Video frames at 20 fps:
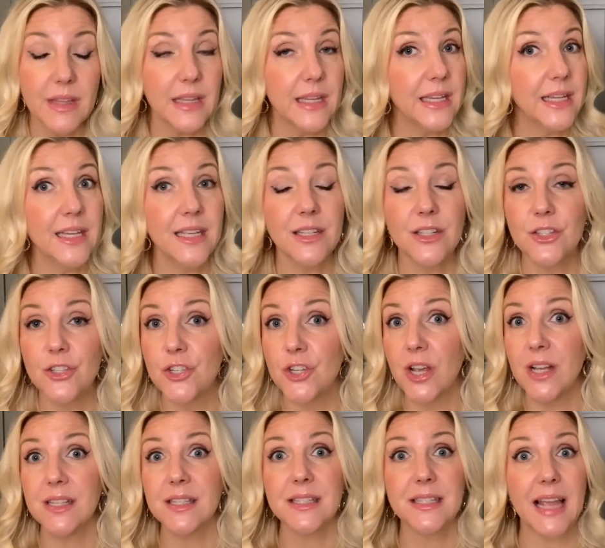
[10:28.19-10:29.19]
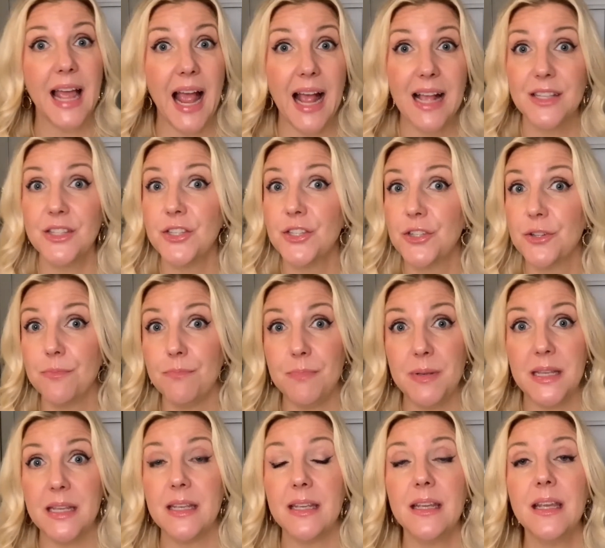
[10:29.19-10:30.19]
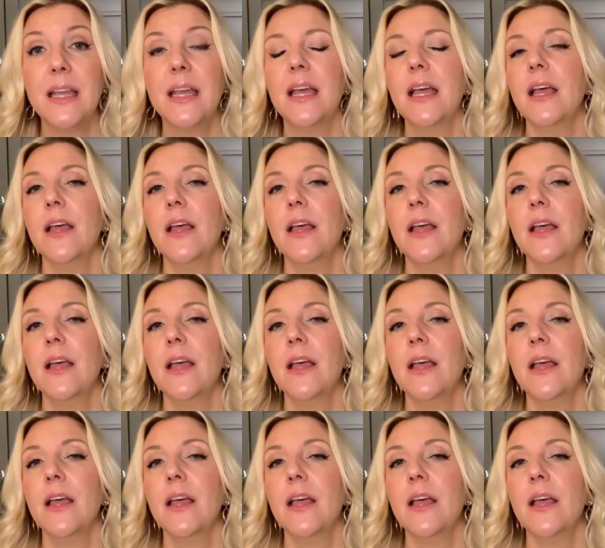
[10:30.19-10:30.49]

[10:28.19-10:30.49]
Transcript: It just has to be